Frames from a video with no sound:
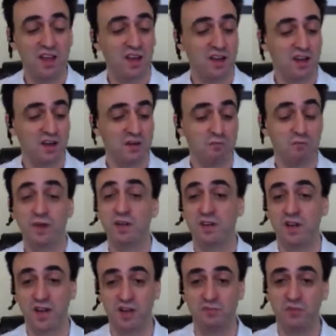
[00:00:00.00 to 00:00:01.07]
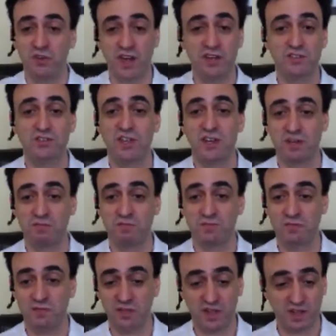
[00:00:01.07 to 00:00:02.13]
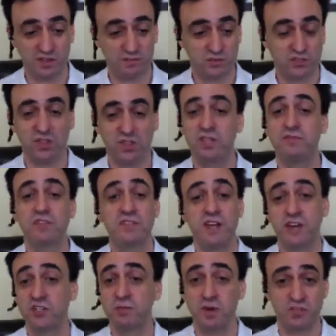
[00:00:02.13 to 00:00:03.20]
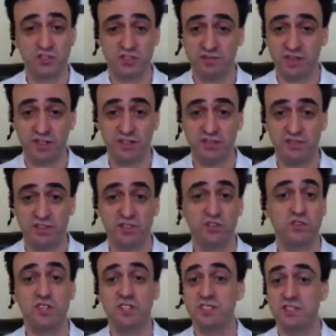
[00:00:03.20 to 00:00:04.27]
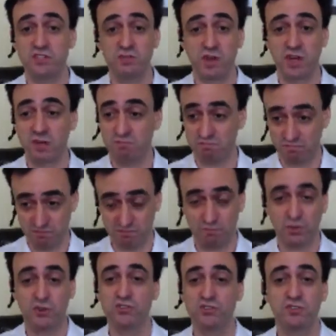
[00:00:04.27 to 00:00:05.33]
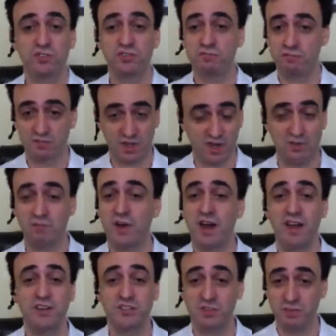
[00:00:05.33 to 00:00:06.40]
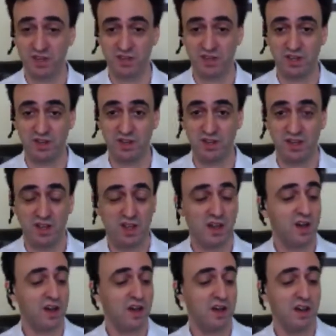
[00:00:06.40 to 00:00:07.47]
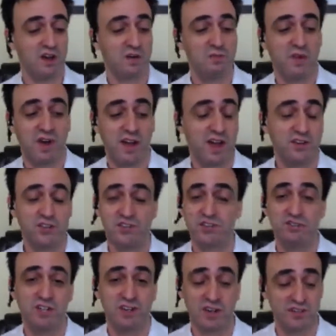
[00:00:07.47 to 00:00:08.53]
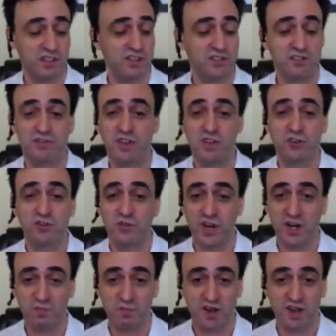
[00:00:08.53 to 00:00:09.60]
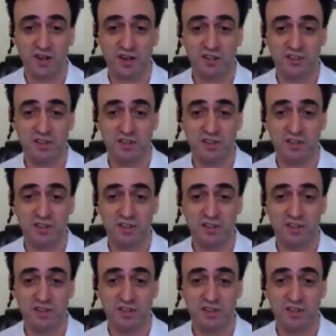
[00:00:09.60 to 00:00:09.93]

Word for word: Um, but um, you guys, um, uh, Starleaf is not a sponsor of LDV, so this is my personal, unbiased opinion. Um, I just, you know, I think it's a, a great product.